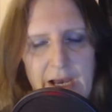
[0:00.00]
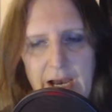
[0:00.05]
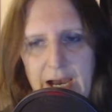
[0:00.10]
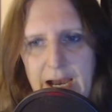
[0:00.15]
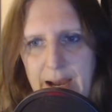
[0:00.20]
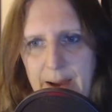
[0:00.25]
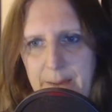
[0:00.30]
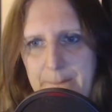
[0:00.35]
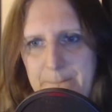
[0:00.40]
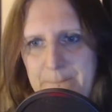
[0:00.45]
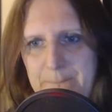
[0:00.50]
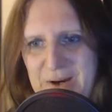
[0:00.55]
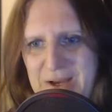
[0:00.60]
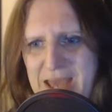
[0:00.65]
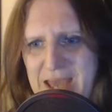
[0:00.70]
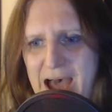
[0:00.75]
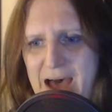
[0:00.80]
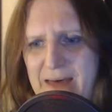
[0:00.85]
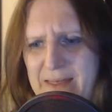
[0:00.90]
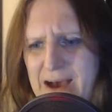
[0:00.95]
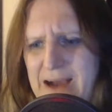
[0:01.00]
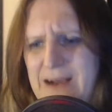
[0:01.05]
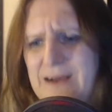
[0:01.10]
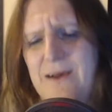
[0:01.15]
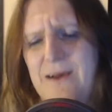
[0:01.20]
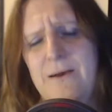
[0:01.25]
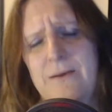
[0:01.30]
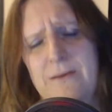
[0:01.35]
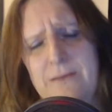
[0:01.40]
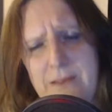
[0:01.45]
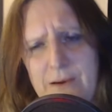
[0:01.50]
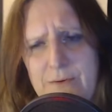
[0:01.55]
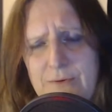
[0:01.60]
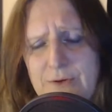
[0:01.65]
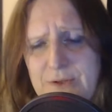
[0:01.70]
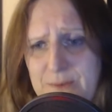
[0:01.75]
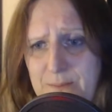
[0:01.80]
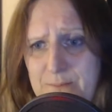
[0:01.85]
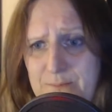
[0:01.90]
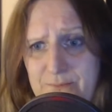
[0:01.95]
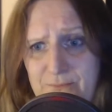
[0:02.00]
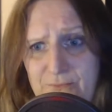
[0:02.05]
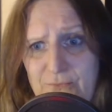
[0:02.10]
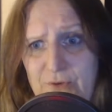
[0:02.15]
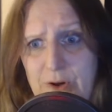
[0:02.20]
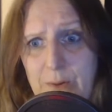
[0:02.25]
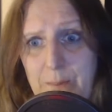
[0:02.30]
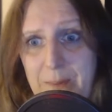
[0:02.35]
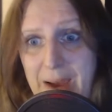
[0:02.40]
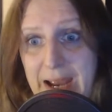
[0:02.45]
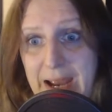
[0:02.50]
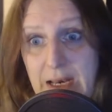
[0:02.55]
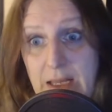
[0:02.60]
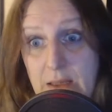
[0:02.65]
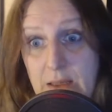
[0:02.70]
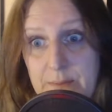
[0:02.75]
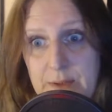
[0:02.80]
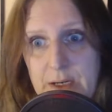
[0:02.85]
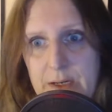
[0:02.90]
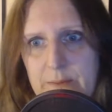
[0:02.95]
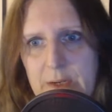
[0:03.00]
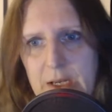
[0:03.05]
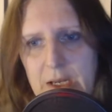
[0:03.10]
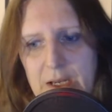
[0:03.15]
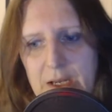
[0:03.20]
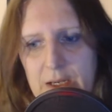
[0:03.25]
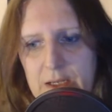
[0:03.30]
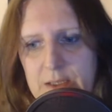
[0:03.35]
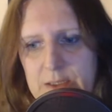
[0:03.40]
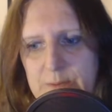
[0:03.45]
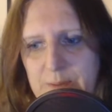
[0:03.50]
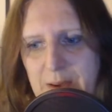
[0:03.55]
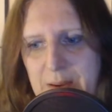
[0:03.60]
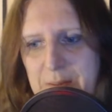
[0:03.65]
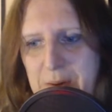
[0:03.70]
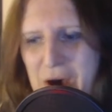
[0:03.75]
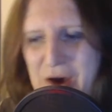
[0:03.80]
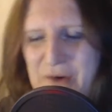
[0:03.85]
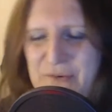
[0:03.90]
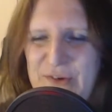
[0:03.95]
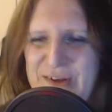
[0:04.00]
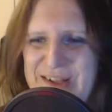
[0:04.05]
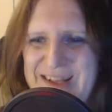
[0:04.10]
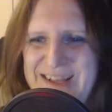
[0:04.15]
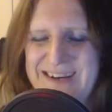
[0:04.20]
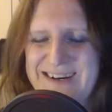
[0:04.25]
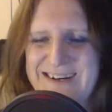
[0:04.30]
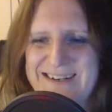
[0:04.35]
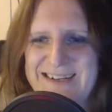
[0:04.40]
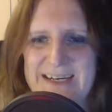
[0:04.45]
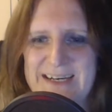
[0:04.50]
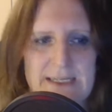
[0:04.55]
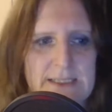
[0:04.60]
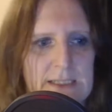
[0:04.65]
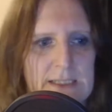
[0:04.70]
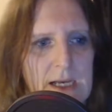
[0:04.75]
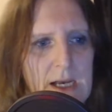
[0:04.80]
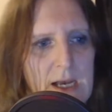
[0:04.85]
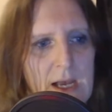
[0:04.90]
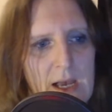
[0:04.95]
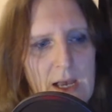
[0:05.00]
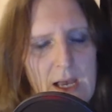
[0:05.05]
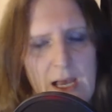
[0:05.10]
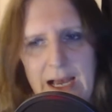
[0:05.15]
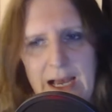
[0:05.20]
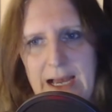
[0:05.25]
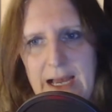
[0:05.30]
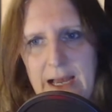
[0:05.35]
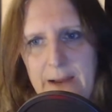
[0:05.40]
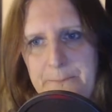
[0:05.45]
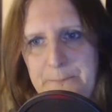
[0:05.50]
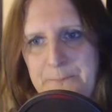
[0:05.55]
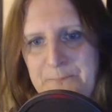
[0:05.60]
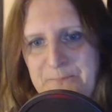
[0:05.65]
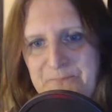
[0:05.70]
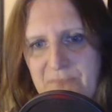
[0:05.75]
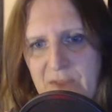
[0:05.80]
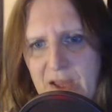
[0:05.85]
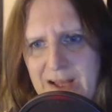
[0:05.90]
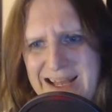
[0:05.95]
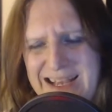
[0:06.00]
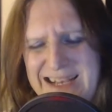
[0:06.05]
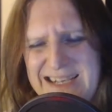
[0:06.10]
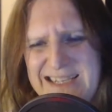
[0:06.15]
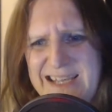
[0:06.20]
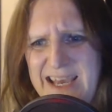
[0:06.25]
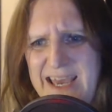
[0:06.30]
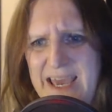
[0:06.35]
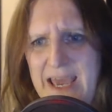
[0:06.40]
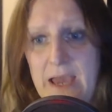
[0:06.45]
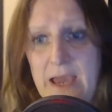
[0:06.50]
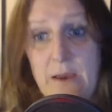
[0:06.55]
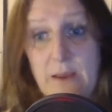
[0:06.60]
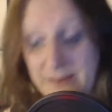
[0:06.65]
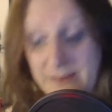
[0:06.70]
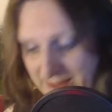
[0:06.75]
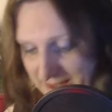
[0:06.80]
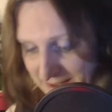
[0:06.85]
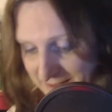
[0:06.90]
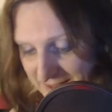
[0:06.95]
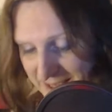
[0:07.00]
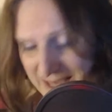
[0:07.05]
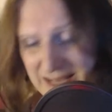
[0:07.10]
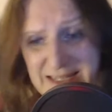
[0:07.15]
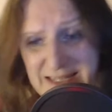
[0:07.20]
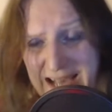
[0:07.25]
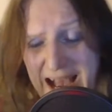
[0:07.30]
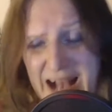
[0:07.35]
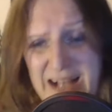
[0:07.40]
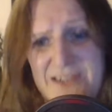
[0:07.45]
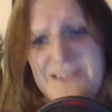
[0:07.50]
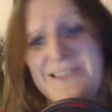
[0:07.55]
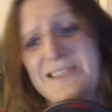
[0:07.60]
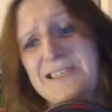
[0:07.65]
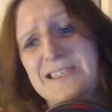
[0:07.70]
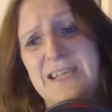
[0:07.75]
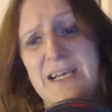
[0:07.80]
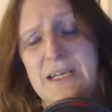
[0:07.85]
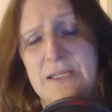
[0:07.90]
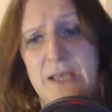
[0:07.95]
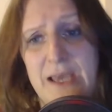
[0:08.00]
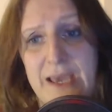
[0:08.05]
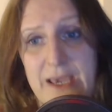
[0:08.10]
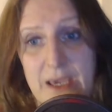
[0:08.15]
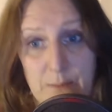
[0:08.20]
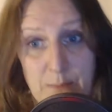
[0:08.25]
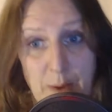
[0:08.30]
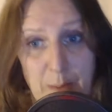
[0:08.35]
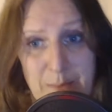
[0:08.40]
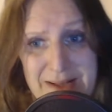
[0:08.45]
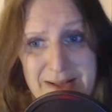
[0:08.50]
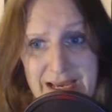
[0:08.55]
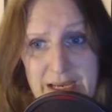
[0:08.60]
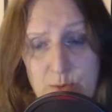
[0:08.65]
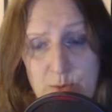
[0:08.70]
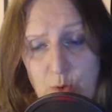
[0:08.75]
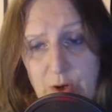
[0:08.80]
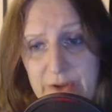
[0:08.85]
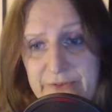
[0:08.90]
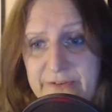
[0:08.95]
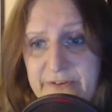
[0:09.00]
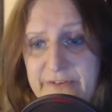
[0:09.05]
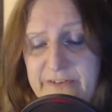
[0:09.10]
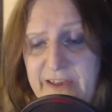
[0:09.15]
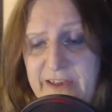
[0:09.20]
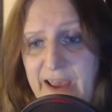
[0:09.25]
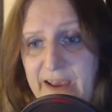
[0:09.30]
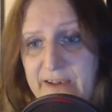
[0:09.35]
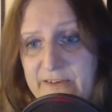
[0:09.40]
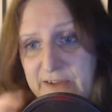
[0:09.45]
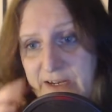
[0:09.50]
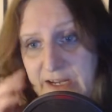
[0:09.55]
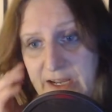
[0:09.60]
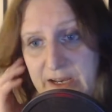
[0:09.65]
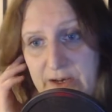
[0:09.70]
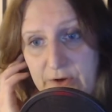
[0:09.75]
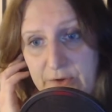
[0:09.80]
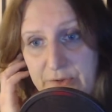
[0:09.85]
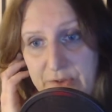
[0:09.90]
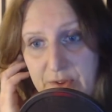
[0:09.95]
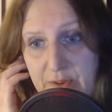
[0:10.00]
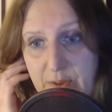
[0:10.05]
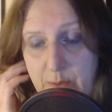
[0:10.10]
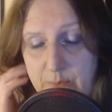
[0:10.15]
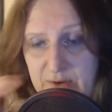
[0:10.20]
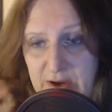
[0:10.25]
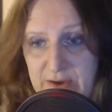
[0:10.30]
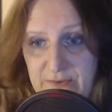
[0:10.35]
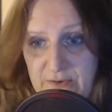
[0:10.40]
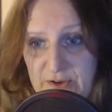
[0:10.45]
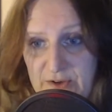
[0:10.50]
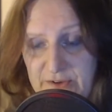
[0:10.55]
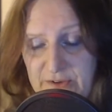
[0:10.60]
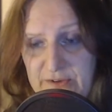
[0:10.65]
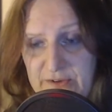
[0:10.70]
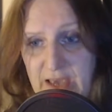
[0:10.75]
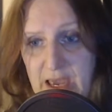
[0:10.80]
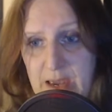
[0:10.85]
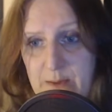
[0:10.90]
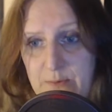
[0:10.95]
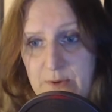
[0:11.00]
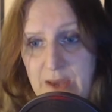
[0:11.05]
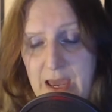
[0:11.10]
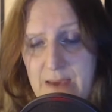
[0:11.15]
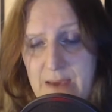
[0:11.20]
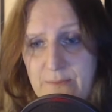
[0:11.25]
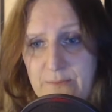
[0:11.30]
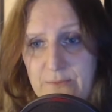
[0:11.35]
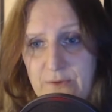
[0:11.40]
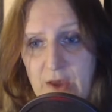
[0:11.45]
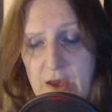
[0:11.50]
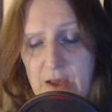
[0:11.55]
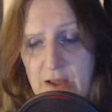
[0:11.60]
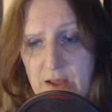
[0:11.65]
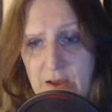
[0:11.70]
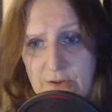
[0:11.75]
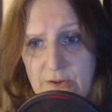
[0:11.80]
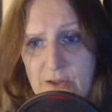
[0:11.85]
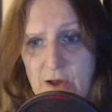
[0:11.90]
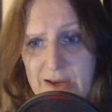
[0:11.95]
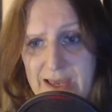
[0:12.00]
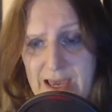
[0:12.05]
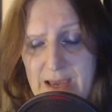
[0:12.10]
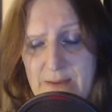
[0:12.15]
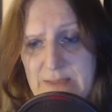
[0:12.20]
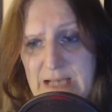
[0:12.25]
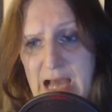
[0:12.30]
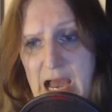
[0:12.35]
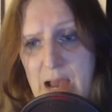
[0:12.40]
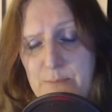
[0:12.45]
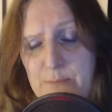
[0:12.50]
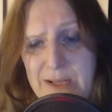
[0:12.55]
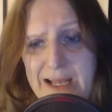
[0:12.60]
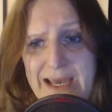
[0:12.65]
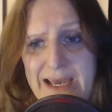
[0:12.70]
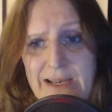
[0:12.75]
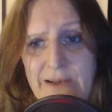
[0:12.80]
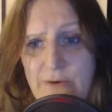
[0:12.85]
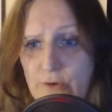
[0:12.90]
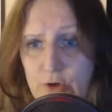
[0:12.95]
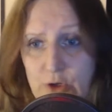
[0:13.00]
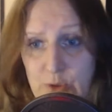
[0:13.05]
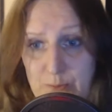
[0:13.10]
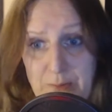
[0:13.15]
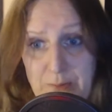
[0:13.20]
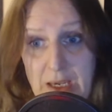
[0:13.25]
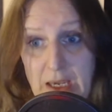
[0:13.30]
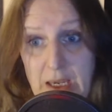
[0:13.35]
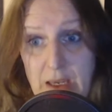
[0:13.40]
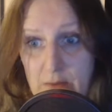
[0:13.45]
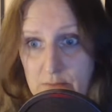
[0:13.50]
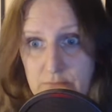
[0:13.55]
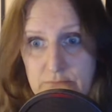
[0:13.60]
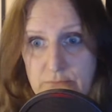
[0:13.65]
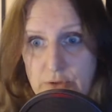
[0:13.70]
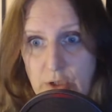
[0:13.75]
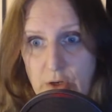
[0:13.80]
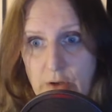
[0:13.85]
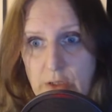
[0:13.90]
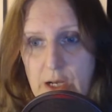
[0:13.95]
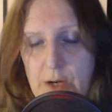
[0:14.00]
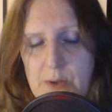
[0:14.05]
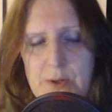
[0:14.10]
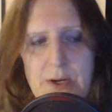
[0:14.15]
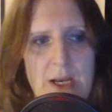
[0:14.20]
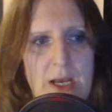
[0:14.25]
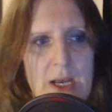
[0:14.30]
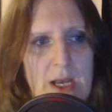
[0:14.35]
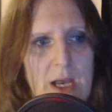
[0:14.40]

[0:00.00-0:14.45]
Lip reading: But yeah, that was a real pain in the bum, to be perfectly honest. Like I say, this actually says that it can be played 1 to 6, and I know that the previous escape games, Unlock games that I played could be solo.